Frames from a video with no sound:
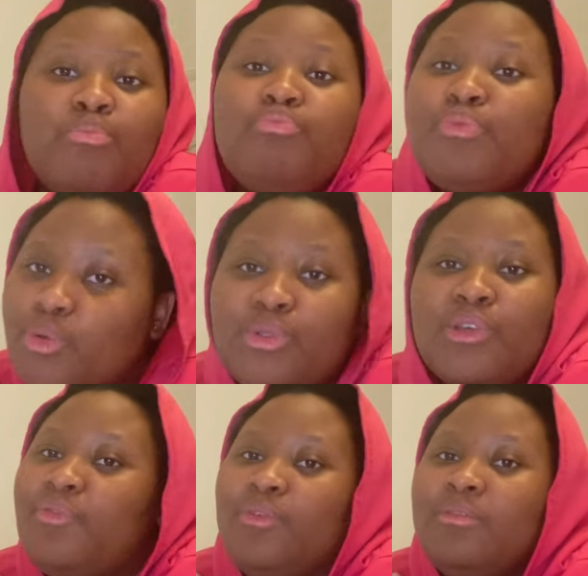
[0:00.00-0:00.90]

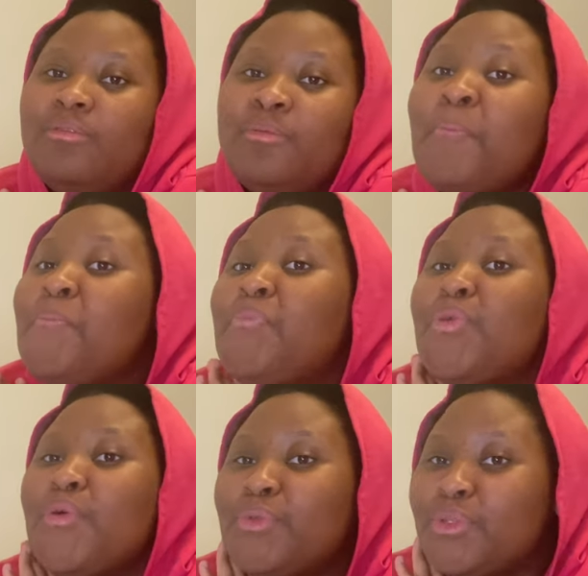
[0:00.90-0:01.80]
Beautiful,
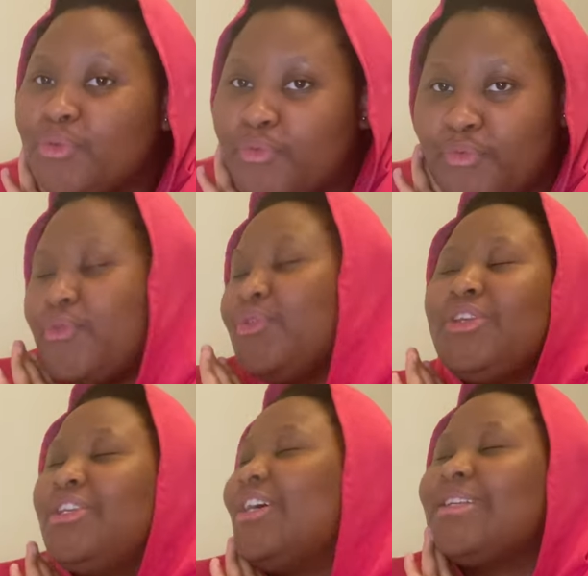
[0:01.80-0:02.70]
beautiful. You
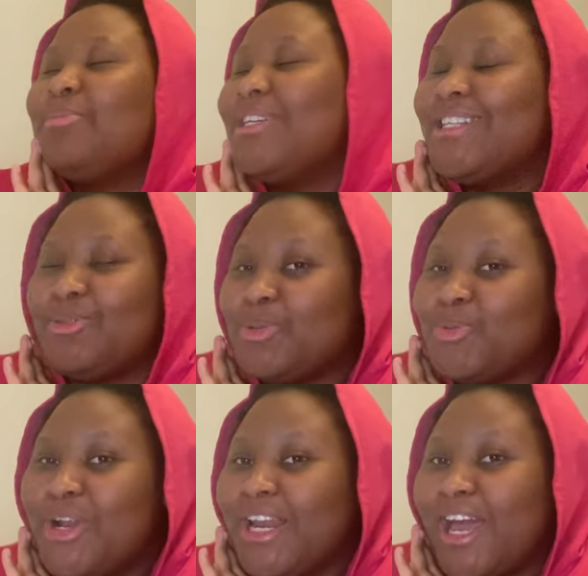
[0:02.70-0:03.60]
did not tell me this was
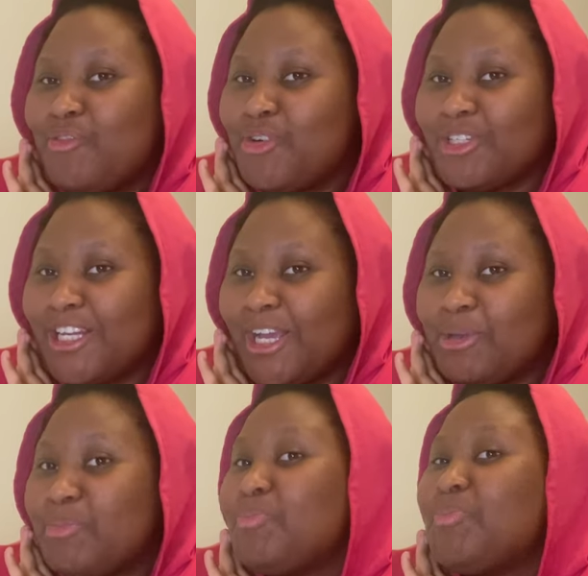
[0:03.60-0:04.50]
what life was
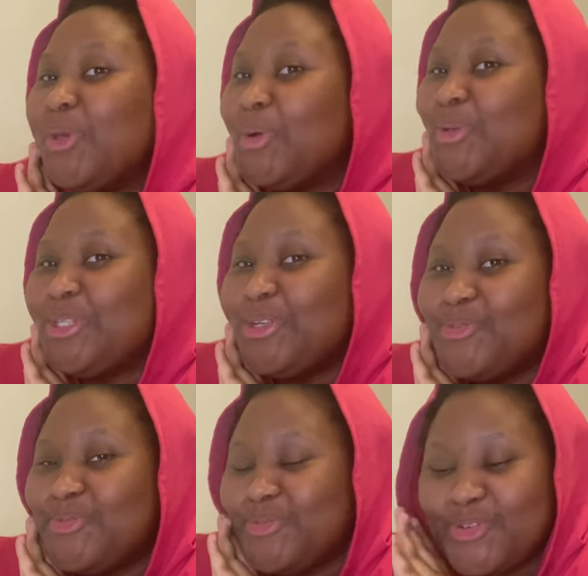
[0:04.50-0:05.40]
like.
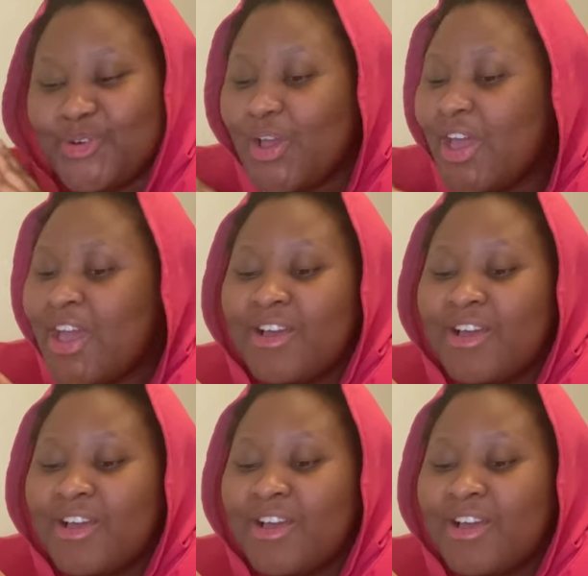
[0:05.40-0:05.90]
Beautiful.